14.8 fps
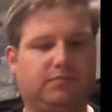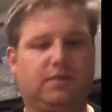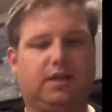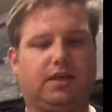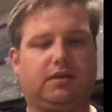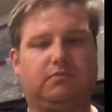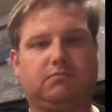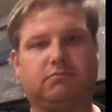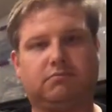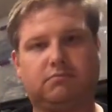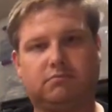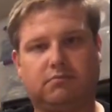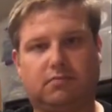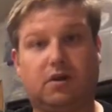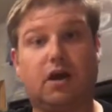than
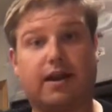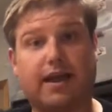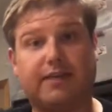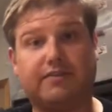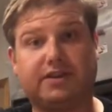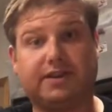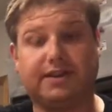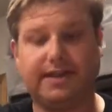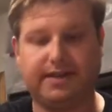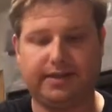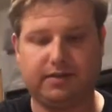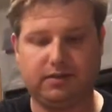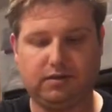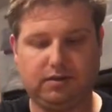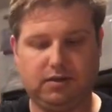not have it and need
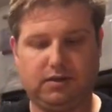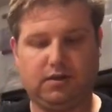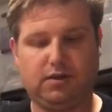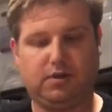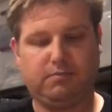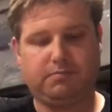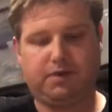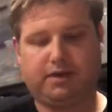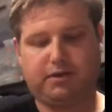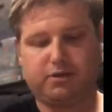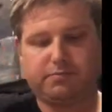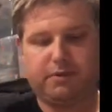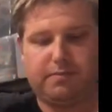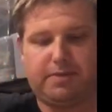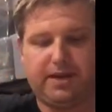it. But
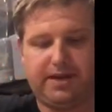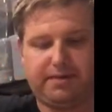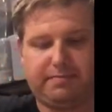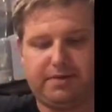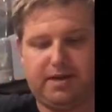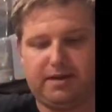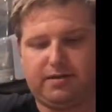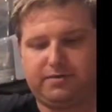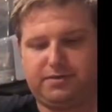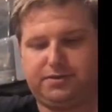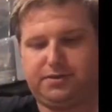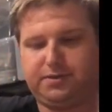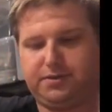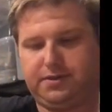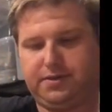here's my medic pouch.